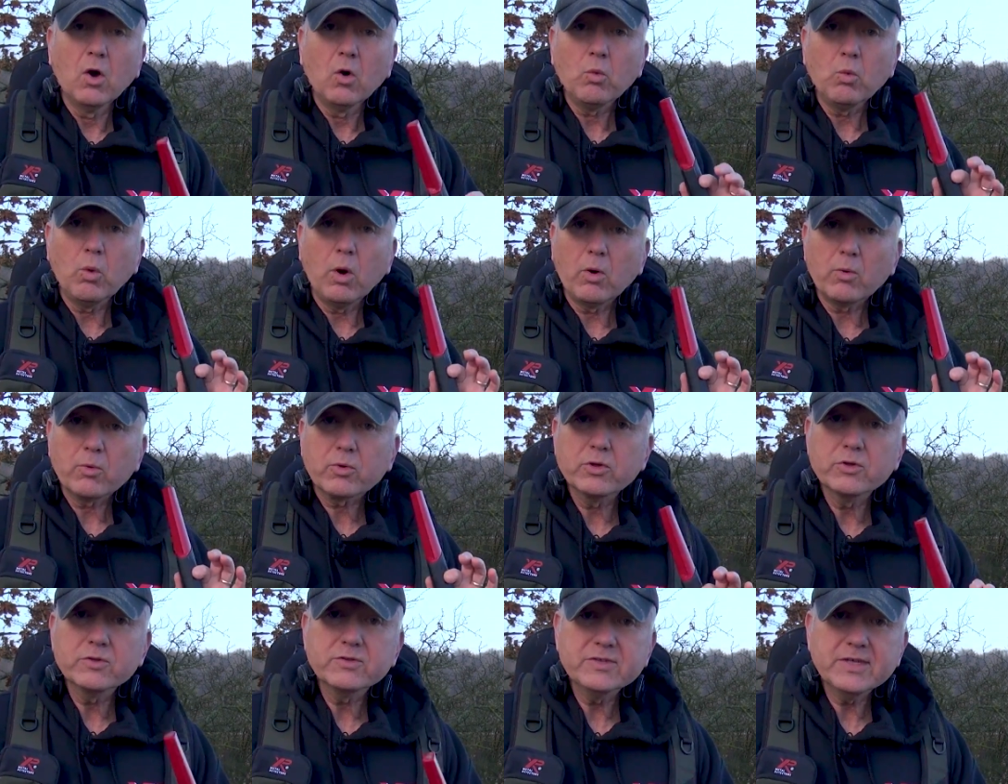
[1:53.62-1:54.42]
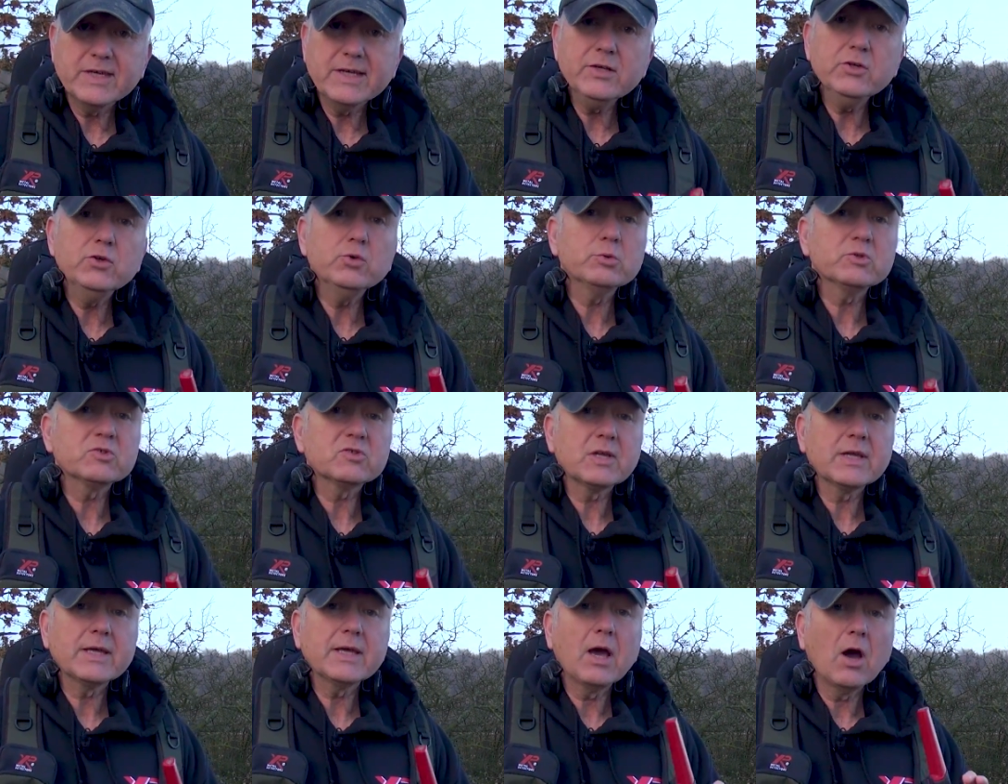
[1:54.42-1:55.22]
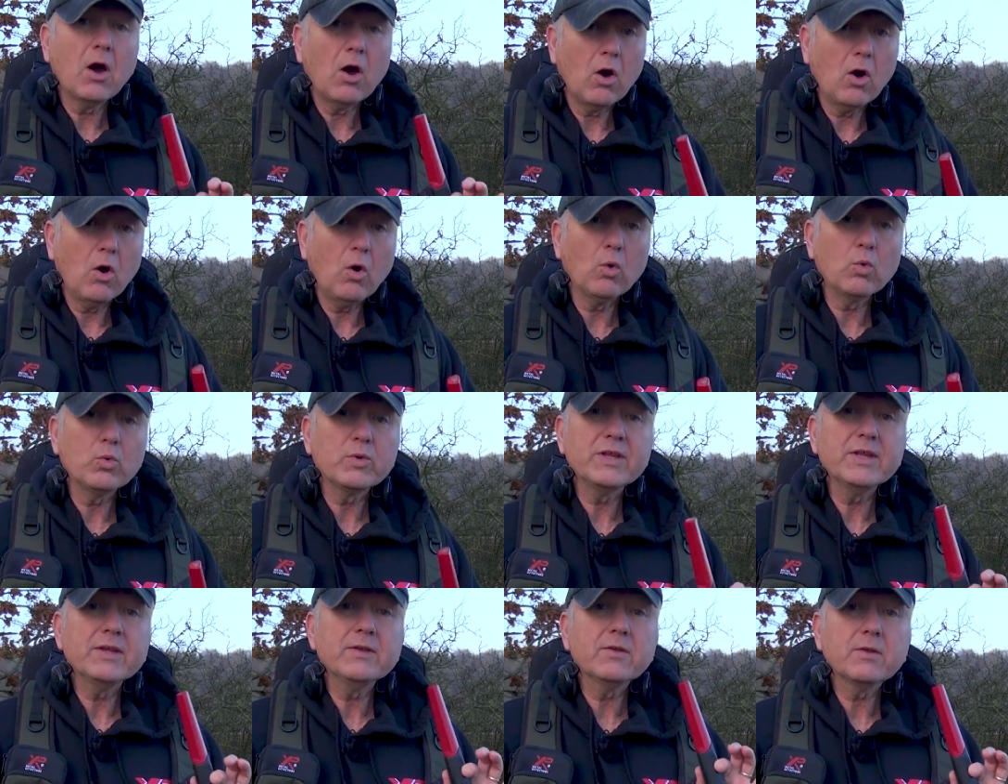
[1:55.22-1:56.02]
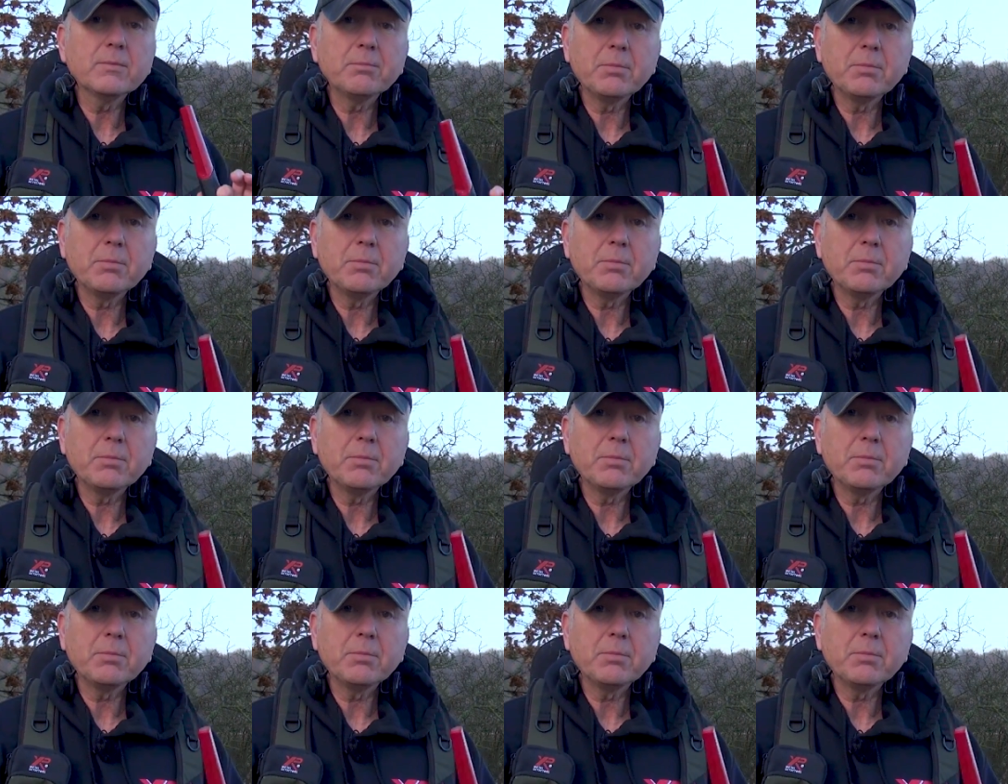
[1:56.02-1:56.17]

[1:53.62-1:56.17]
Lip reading: while continuously holding the